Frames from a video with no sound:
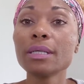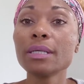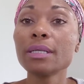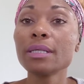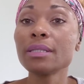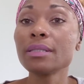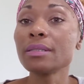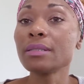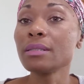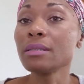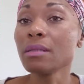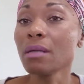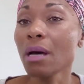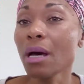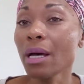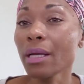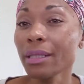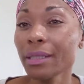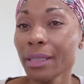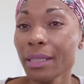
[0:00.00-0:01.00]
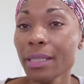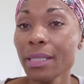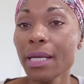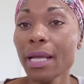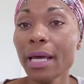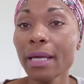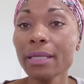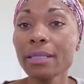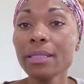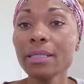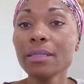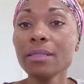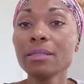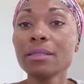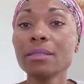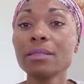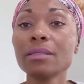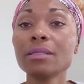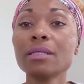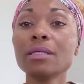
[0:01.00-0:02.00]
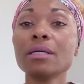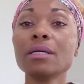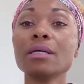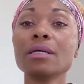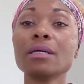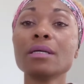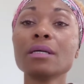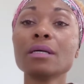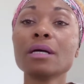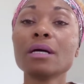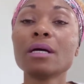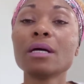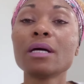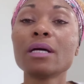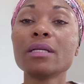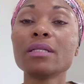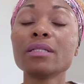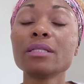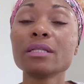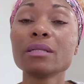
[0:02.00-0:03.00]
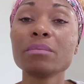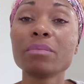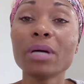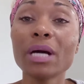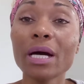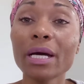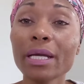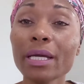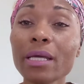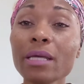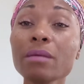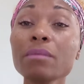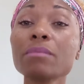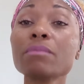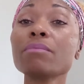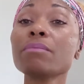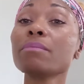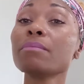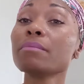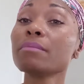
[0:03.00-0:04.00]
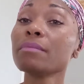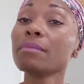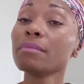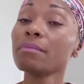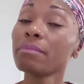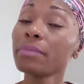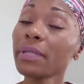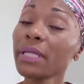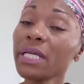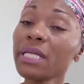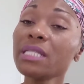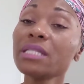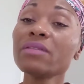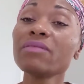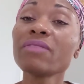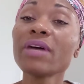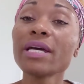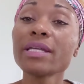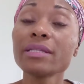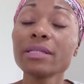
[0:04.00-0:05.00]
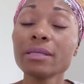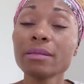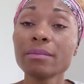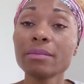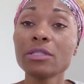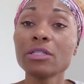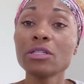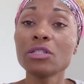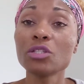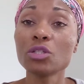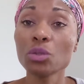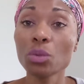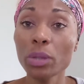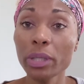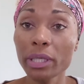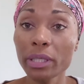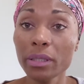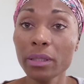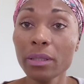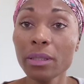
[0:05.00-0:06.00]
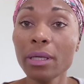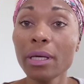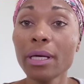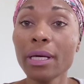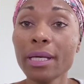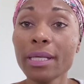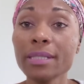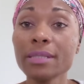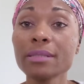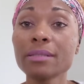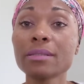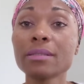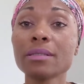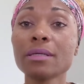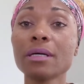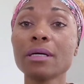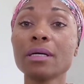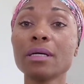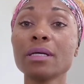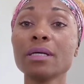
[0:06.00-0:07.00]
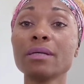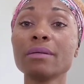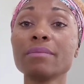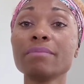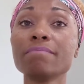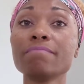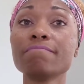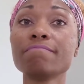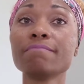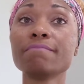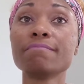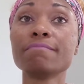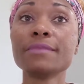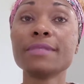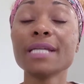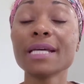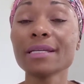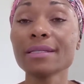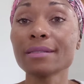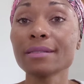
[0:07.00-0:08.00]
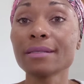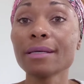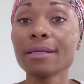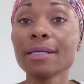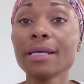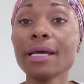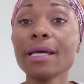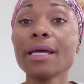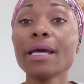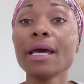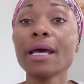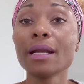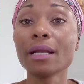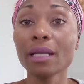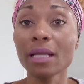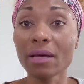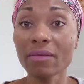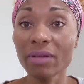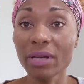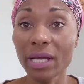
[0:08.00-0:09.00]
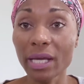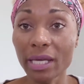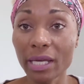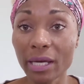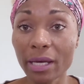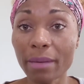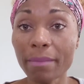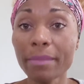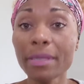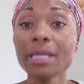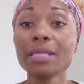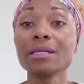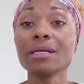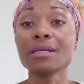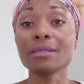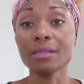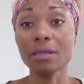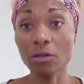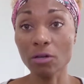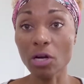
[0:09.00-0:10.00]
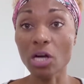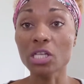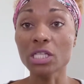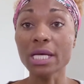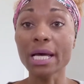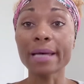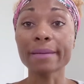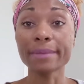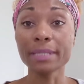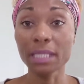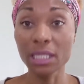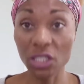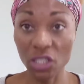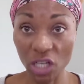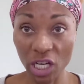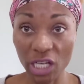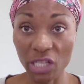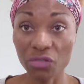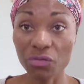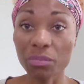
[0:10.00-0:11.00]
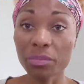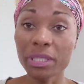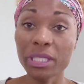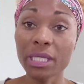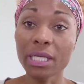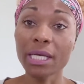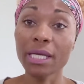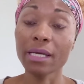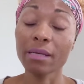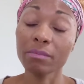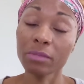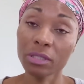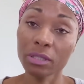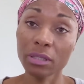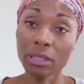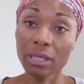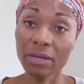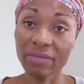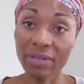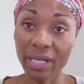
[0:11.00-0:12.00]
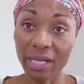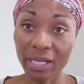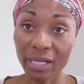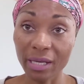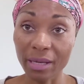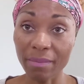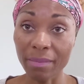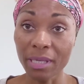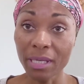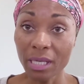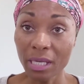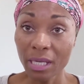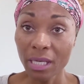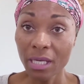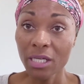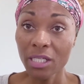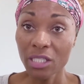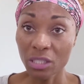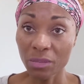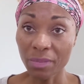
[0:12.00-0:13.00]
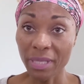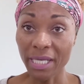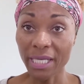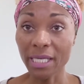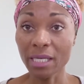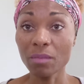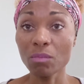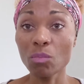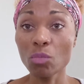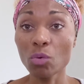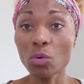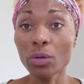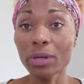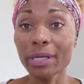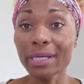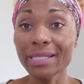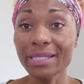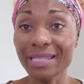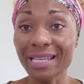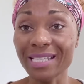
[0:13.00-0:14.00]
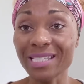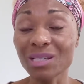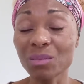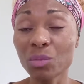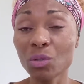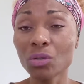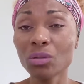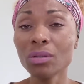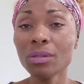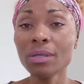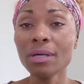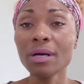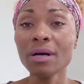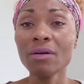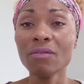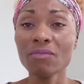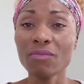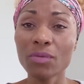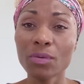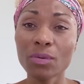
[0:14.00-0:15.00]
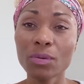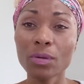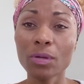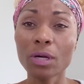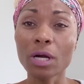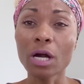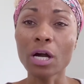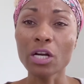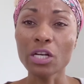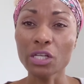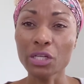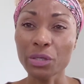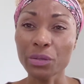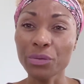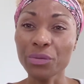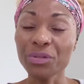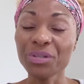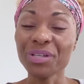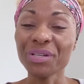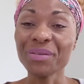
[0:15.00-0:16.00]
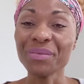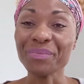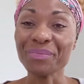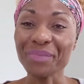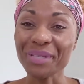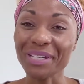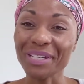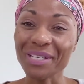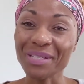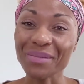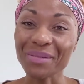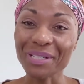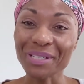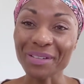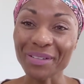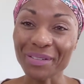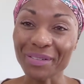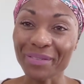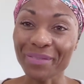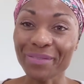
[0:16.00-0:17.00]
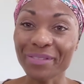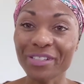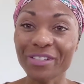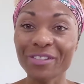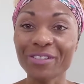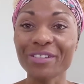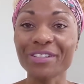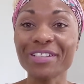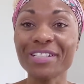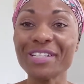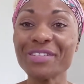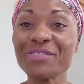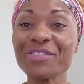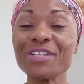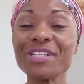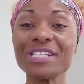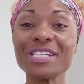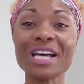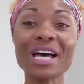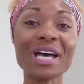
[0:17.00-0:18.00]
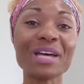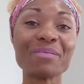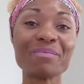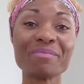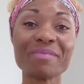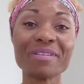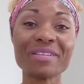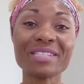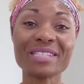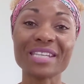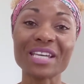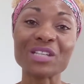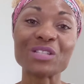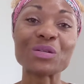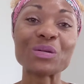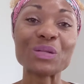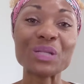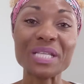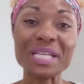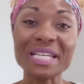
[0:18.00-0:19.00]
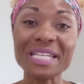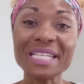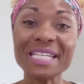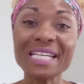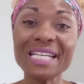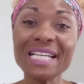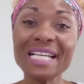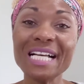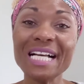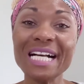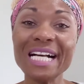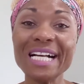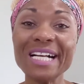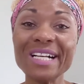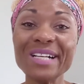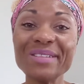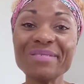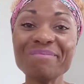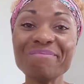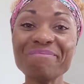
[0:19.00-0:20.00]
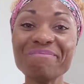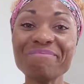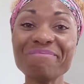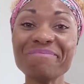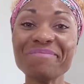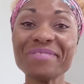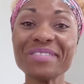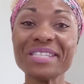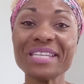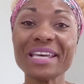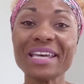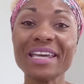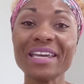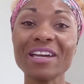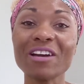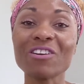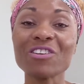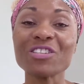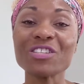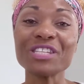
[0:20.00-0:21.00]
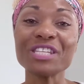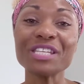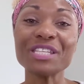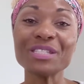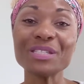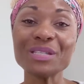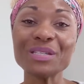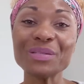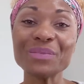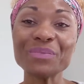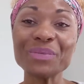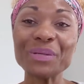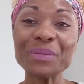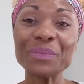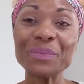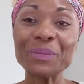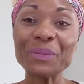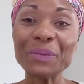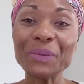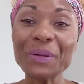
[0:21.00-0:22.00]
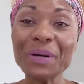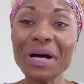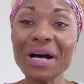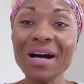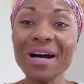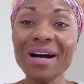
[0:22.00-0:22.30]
is not connected to the body, please invite them to join us next Sunday at 11 a.m. And yes, our time did change from 10 a.m. to 11 a.m. to make it more accessible for our youth, because we know you're on a different time schedule than, say, our seasoned people.